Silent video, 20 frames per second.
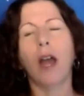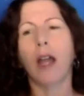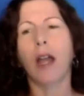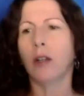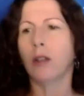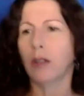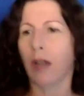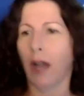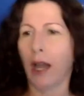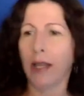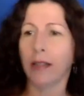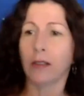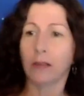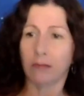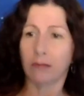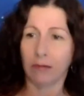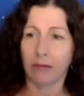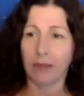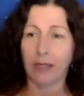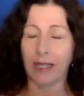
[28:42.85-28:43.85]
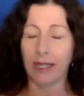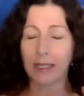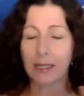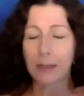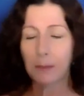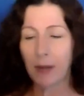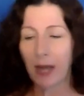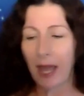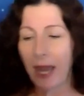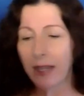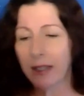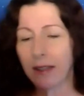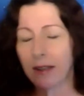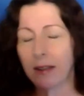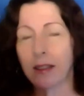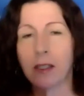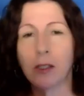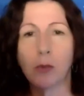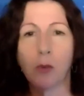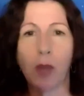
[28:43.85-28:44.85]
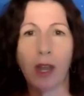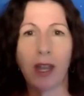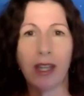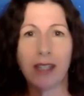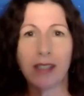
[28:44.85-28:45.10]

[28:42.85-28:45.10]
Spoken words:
I explain it this way.